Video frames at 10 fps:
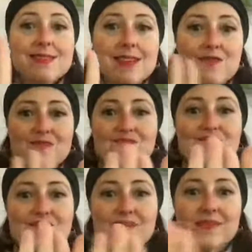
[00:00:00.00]
no,
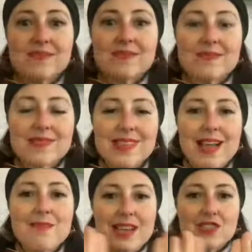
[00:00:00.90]

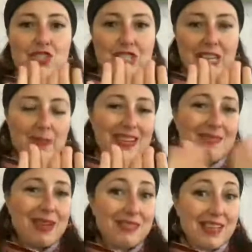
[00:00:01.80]
I'm not just keeping
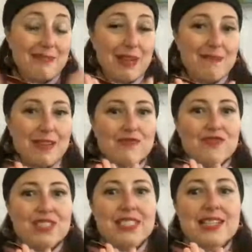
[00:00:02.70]
him outside my
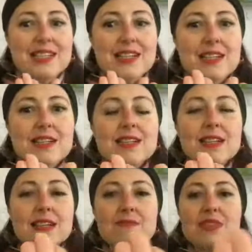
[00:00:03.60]
boundaries.
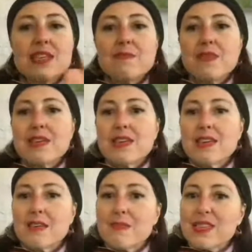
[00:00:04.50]
I'm keeping
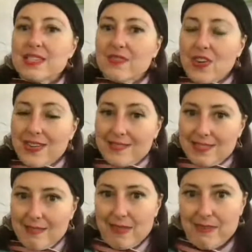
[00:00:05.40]
him as far
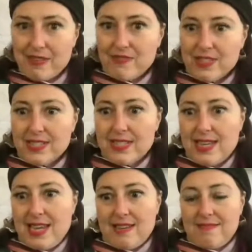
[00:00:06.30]
outside my boundaries as
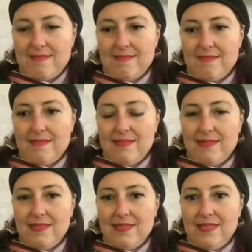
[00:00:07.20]
I can.
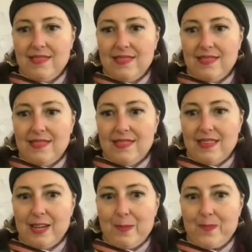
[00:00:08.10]

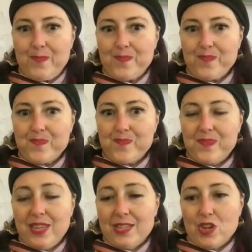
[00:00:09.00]
Right?
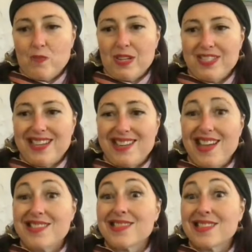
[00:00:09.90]
As Cobalt said,
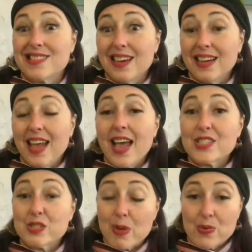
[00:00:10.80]
the gut
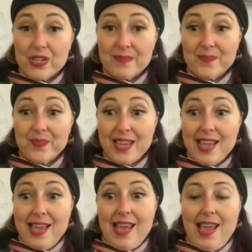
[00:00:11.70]
has spoken.
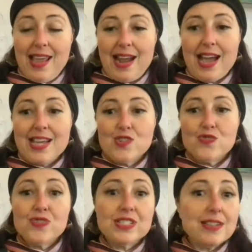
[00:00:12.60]
And I
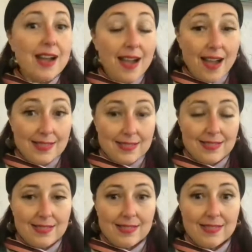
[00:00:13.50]
could
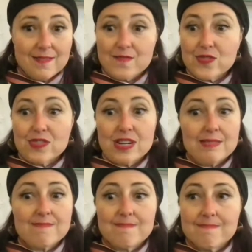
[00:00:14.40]
not, for